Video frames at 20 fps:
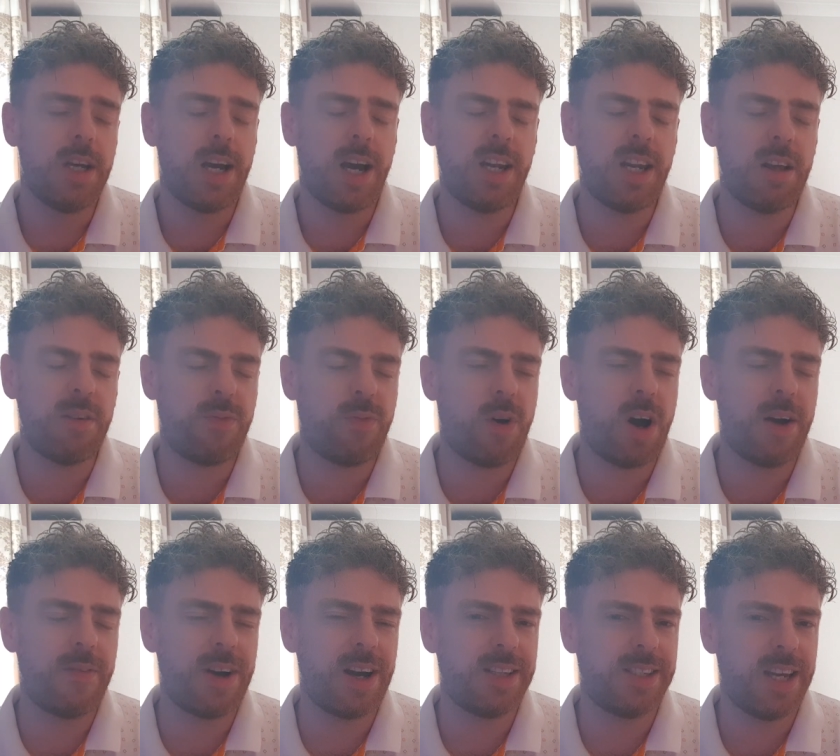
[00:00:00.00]
And that
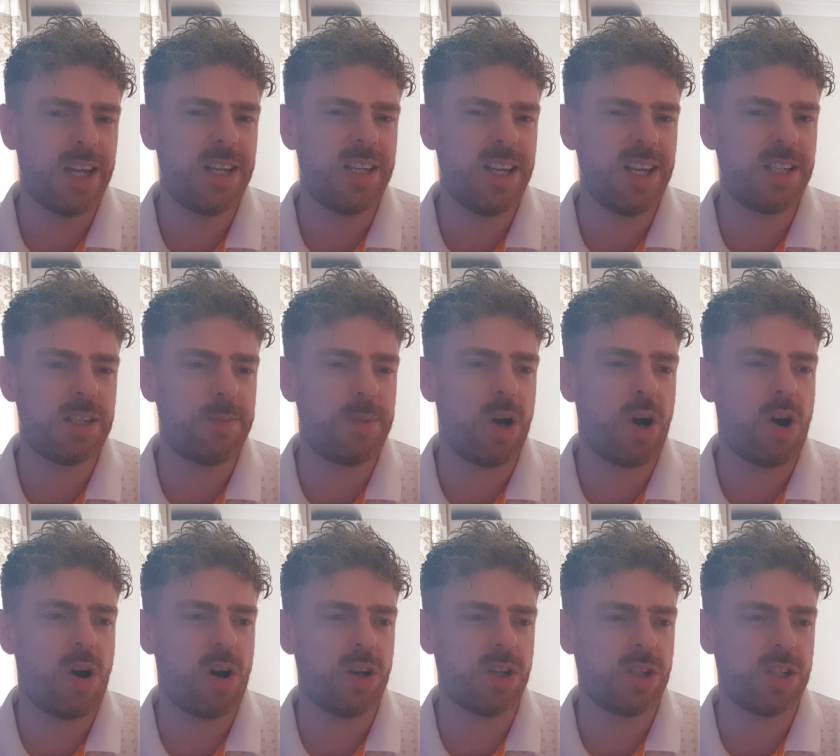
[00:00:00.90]
5 out of 10 is a bit
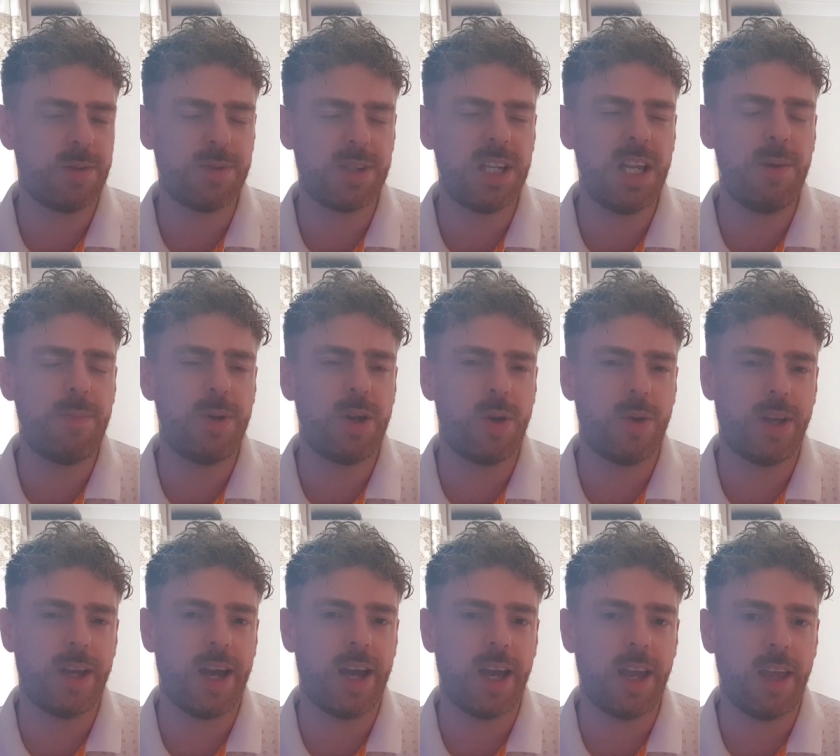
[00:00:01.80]
harsh because I'm sleeping
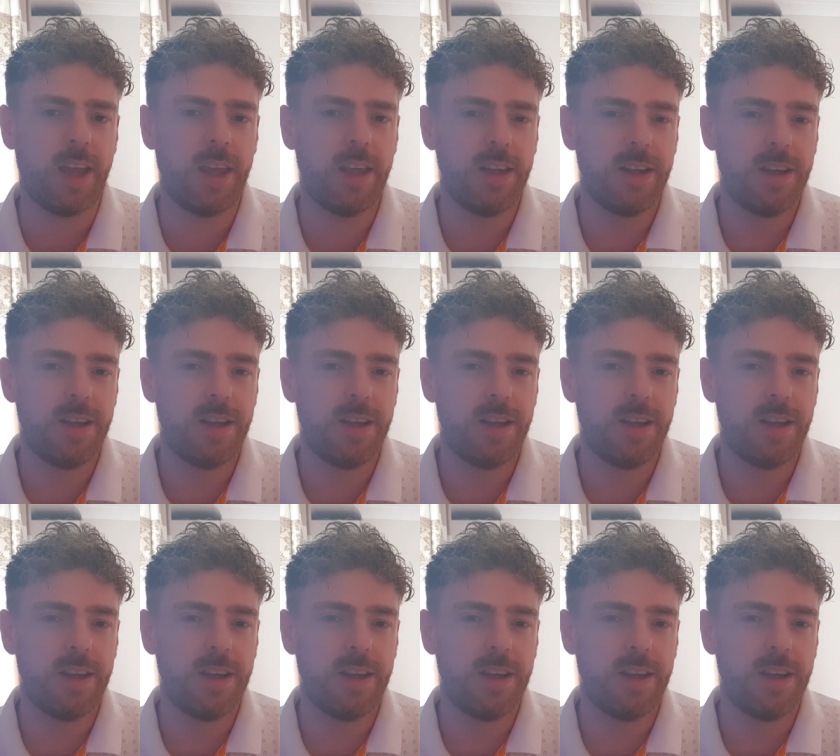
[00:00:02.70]
okay,